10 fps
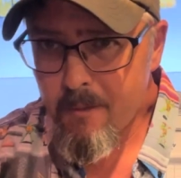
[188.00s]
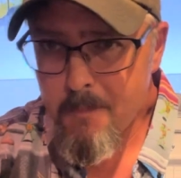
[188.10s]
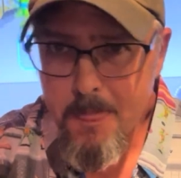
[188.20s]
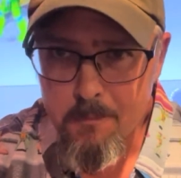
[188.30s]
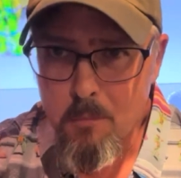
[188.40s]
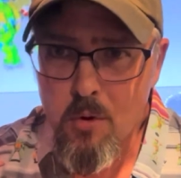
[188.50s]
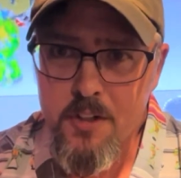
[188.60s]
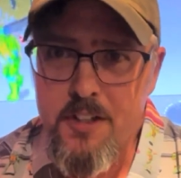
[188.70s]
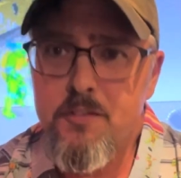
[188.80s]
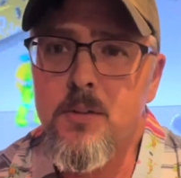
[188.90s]
more
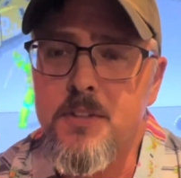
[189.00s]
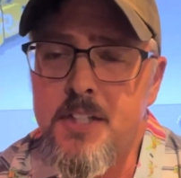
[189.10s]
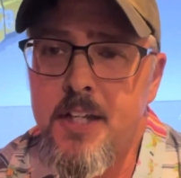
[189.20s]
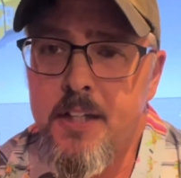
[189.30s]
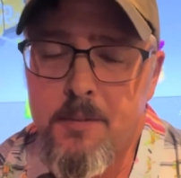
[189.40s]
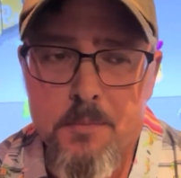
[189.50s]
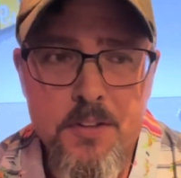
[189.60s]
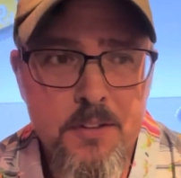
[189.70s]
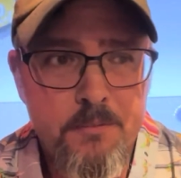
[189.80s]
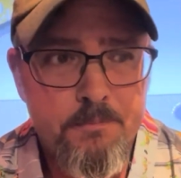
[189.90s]
difficulty games,
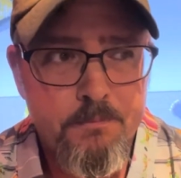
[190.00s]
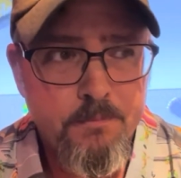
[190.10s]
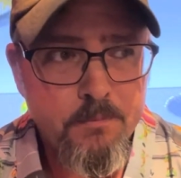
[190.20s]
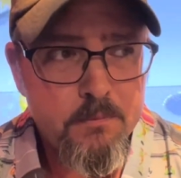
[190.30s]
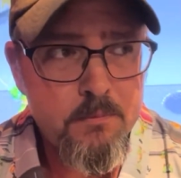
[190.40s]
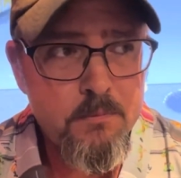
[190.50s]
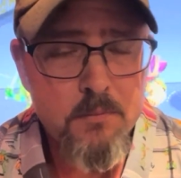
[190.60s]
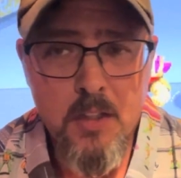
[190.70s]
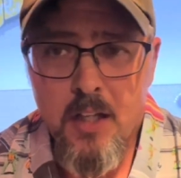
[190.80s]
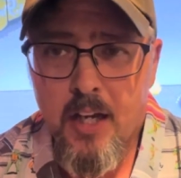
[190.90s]

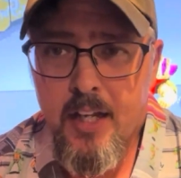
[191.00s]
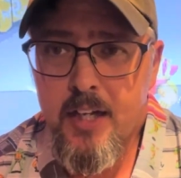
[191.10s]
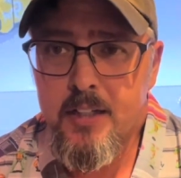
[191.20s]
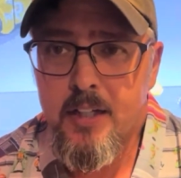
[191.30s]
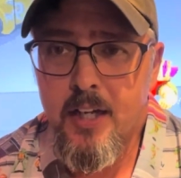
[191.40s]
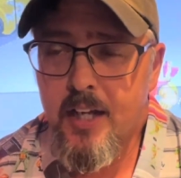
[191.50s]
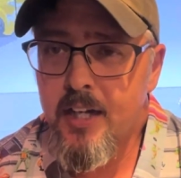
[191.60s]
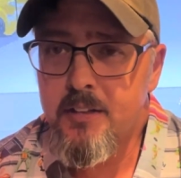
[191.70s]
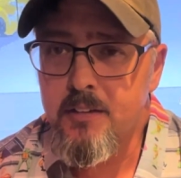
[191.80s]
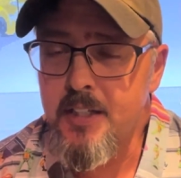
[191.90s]
I kind
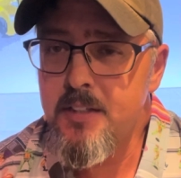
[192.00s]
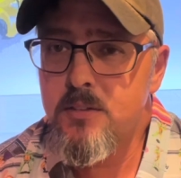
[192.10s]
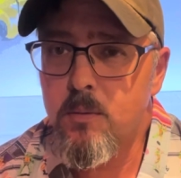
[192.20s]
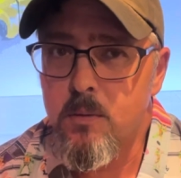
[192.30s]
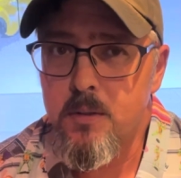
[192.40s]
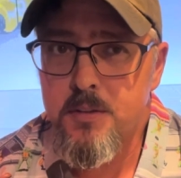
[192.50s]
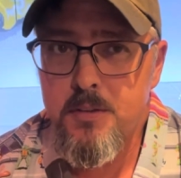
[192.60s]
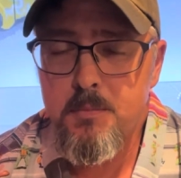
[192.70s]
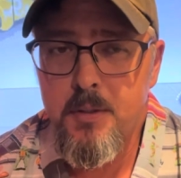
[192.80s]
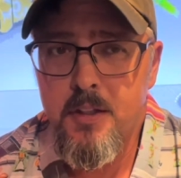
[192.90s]
of lean towards,
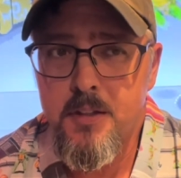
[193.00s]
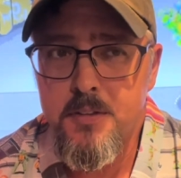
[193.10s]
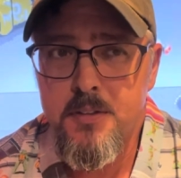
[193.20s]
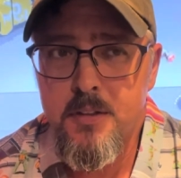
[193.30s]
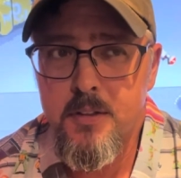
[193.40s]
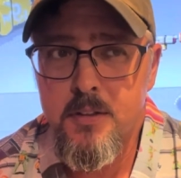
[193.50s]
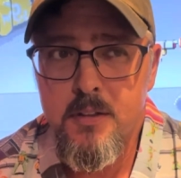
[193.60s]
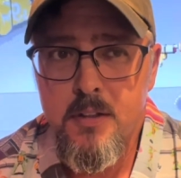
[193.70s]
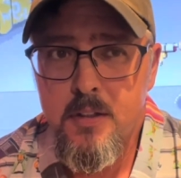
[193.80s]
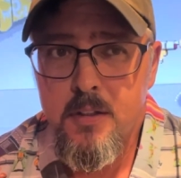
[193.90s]
because they're,
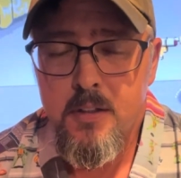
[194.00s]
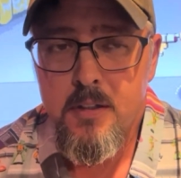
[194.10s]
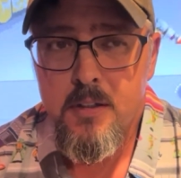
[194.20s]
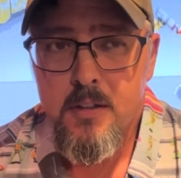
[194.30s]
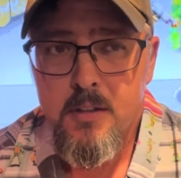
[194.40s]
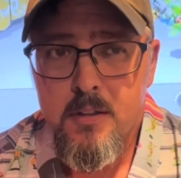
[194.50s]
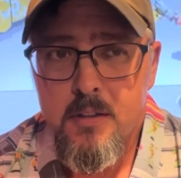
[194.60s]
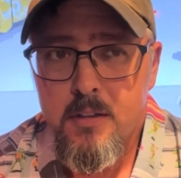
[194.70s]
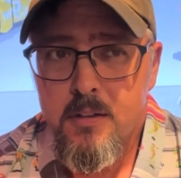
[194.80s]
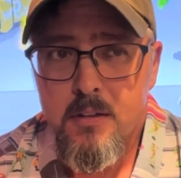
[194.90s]

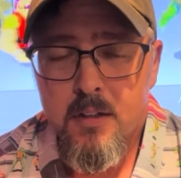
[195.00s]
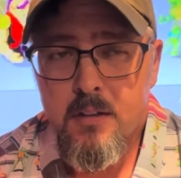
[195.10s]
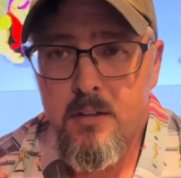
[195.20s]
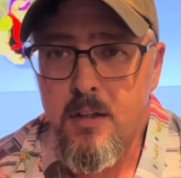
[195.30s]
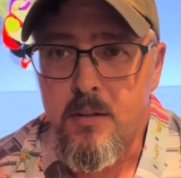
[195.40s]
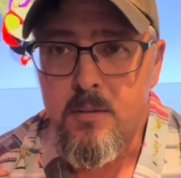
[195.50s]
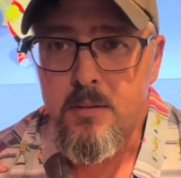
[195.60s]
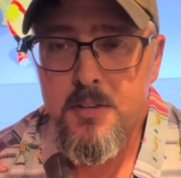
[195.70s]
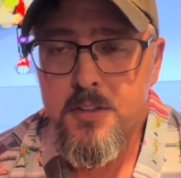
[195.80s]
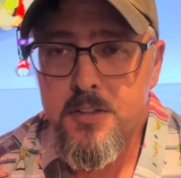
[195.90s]
I don't know.
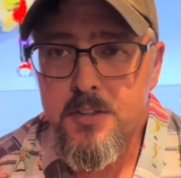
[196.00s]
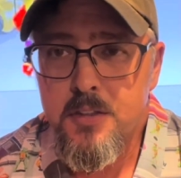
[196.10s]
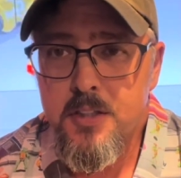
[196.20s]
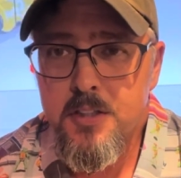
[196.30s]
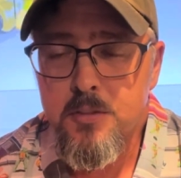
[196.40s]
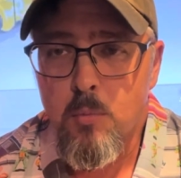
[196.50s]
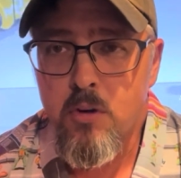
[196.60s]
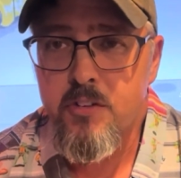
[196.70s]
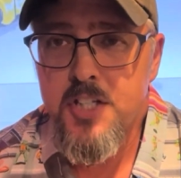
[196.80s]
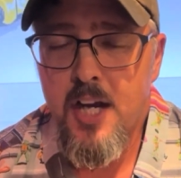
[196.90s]
It's just more
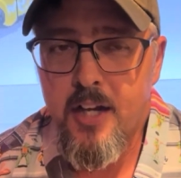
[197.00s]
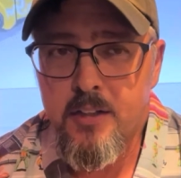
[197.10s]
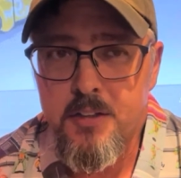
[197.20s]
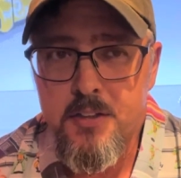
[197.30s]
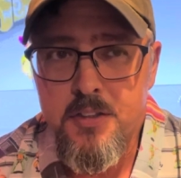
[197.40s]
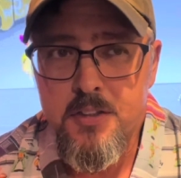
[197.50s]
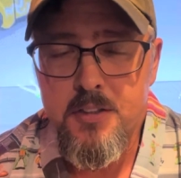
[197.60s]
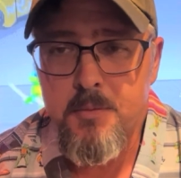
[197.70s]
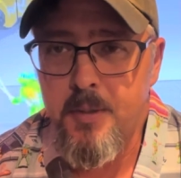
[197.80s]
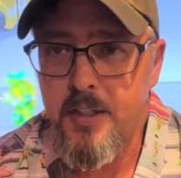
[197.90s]
of a challenge
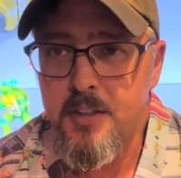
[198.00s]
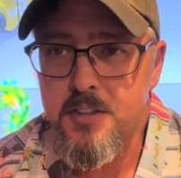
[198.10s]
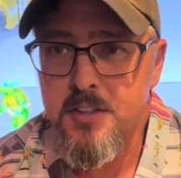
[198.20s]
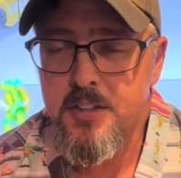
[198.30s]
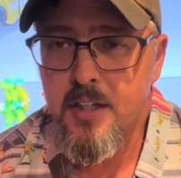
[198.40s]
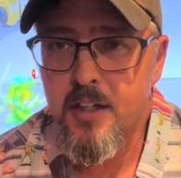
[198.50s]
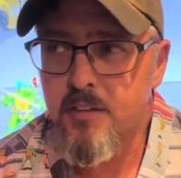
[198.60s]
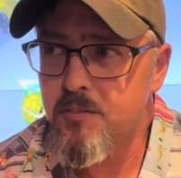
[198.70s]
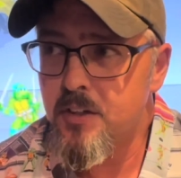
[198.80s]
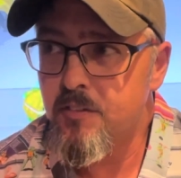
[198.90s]
to me. It's just like,
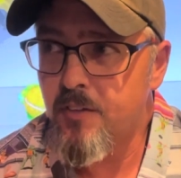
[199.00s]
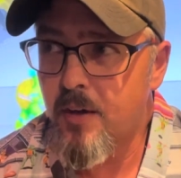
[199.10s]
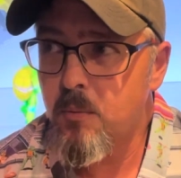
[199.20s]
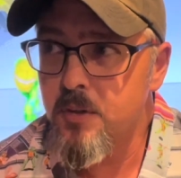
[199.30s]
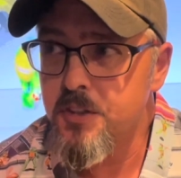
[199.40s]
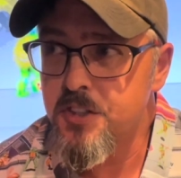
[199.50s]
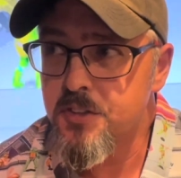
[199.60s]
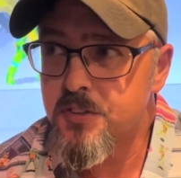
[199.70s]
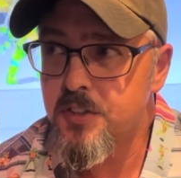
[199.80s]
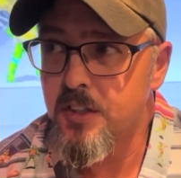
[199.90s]
if I want to
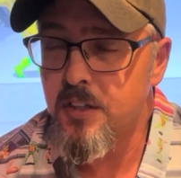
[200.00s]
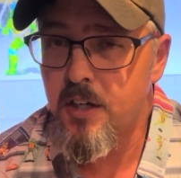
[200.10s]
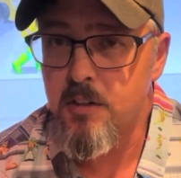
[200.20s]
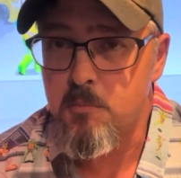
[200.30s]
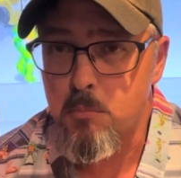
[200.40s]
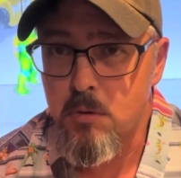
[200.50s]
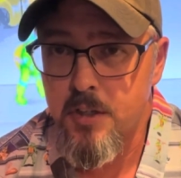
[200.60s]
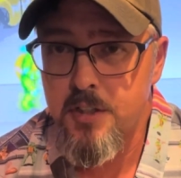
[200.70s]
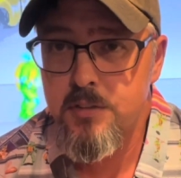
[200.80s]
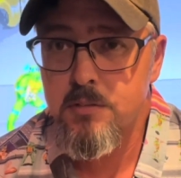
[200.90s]
just sit there and
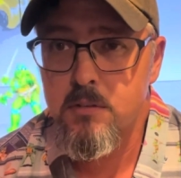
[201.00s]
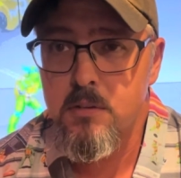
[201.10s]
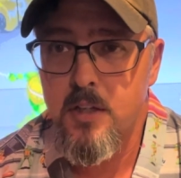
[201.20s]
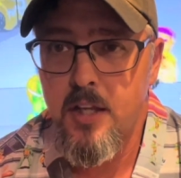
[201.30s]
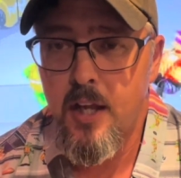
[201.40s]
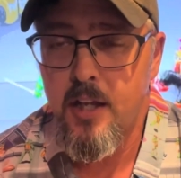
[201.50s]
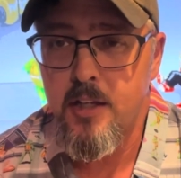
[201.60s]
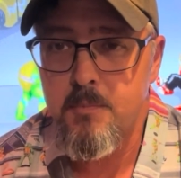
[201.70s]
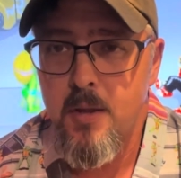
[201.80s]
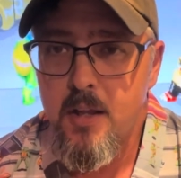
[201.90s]
breeze through a
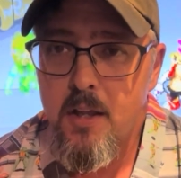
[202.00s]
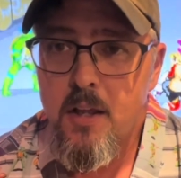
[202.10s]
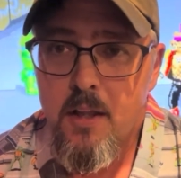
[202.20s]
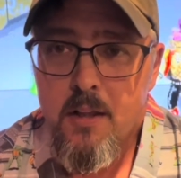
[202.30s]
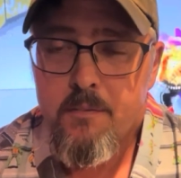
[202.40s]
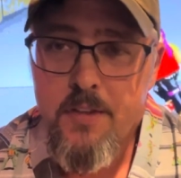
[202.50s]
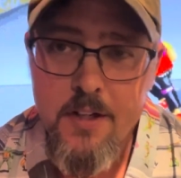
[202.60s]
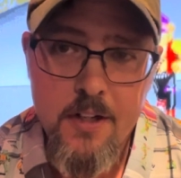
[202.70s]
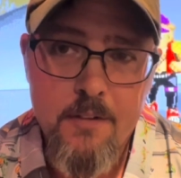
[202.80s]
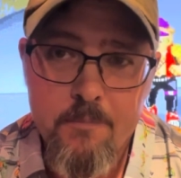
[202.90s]
game,
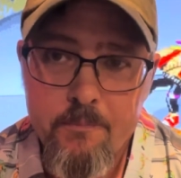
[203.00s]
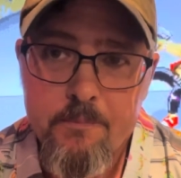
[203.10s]
then